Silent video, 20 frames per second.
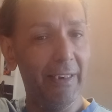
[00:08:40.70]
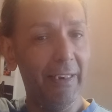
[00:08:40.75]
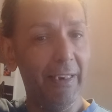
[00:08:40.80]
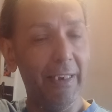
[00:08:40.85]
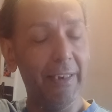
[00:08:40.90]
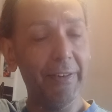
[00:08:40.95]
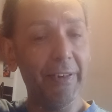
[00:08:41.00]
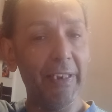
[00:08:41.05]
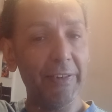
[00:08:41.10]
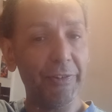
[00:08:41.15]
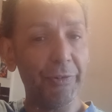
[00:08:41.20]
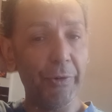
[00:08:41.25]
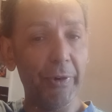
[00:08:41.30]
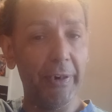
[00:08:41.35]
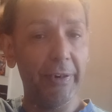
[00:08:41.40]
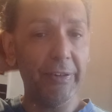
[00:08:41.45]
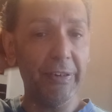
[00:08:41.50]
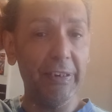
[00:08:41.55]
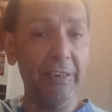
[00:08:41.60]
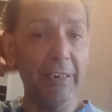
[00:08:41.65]
And that's
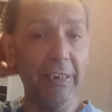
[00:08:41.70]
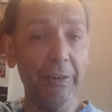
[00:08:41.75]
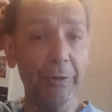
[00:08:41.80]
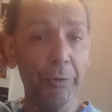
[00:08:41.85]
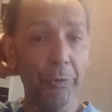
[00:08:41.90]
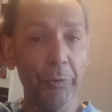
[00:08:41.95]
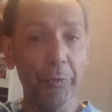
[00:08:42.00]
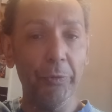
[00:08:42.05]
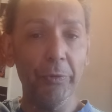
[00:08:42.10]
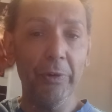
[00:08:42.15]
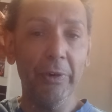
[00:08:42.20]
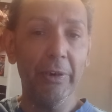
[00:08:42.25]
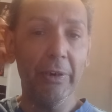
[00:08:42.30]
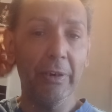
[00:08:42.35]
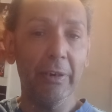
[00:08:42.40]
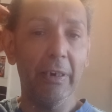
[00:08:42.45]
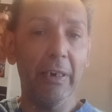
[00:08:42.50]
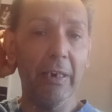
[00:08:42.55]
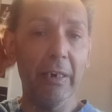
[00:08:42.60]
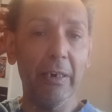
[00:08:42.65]
where the Hindu,
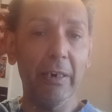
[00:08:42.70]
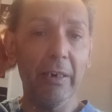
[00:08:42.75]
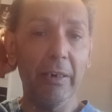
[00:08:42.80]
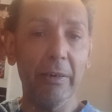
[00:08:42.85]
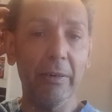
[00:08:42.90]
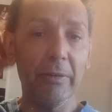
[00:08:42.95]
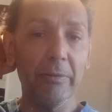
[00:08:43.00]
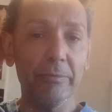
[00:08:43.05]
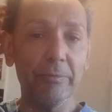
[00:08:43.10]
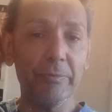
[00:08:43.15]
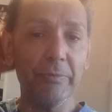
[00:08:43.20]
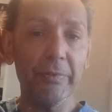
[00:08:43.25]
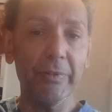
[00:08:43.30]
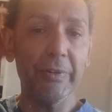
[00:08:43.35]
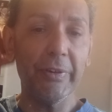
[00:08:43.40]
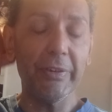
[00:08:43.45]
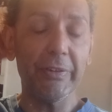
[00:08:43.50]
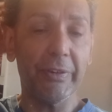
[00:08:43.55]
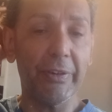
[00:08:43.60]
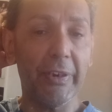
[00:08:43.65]

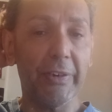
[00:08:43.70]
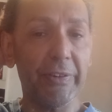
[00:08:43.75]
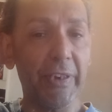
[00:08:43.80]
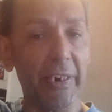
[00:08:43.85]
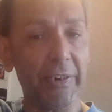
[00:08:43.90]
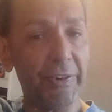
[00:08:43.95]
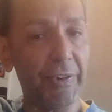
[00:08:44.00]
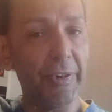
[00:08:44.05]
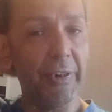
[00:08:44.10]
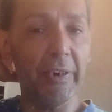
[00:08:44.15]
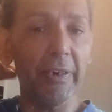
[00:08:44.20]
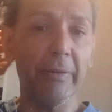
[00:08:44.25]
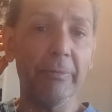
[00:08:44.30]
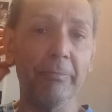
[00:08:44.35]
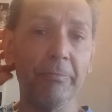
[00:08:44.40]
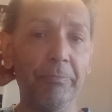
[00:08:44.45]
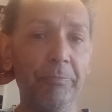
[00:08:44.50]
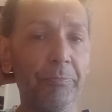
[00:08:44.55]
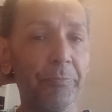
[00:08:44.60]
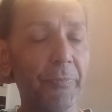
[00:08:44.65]
there's actually a
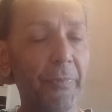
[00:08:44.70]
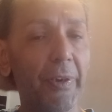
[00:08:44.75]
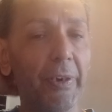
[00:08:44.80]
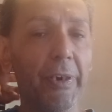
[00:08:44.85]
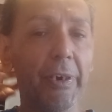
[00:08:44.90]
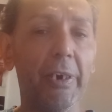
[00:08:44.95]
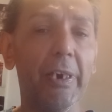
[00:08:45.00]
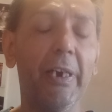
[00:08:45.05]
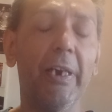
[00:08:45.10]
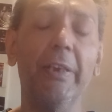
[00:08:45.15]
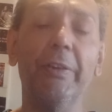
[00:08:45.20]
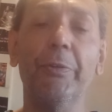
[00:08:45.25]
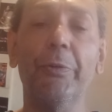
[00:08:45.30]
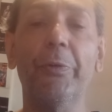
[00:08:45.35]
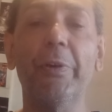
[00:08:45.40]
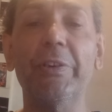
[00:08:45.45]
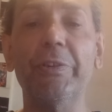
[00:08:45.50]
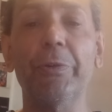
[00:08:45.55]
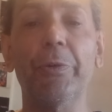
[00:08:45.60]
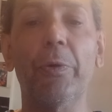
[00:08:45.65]
Hindu
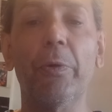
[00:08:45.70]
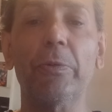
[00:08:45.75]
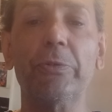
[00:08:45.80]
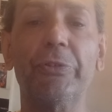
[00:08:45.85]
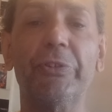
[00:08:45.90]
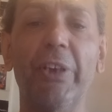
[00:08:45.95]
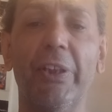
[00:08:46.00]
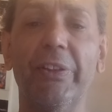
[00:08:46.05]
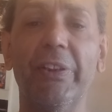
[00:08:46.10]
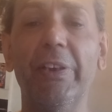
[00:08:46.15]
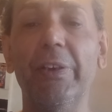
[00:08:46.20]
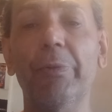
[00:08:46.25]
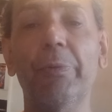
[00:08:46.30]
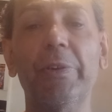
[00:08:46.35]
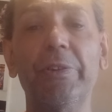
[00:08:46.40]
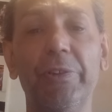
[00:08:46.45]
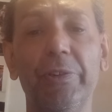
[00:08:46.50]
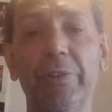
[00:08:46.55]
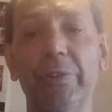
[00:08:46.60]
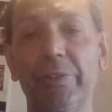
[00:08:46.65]
ritual called Sati,
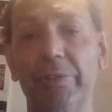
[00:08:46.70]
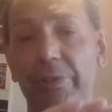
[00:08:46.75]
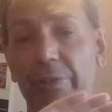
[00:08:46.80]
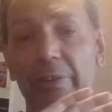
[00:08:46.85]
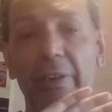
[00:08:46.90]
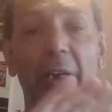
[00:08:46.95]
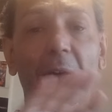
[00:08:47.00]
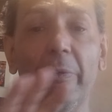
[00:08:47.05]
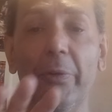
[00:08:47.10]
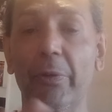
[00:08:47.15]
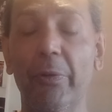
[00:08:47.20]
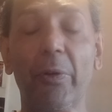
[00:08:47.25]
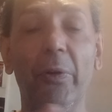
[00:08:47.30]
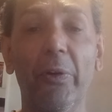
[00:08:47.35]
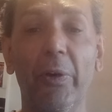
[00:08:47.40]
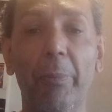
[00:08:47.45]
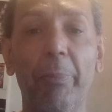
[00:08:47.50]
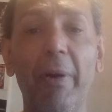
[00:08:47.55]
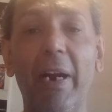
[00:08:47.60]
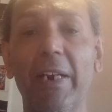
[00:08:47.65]
which is now no
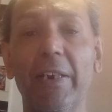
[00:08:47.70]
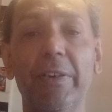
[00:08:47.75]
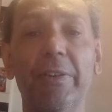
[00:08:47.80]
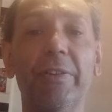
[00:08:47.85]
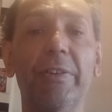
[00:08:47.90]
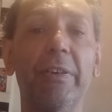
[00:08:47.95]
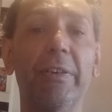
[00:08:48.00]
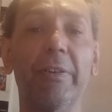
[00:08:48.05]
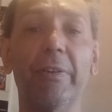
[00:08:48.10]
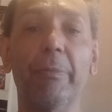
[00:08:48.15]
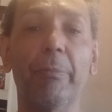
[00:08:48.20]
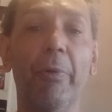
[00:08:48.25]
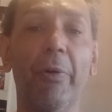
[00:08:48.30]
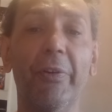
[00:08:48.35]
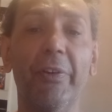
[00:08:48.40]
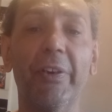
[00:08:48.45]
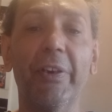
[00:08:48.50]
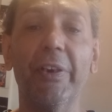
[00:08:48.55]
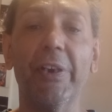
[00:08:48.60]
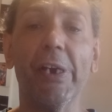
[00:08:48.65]
longer practiced in
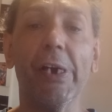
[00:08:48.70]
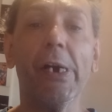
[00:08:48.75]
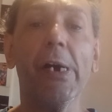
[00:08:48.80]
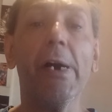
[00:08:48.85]
modern India,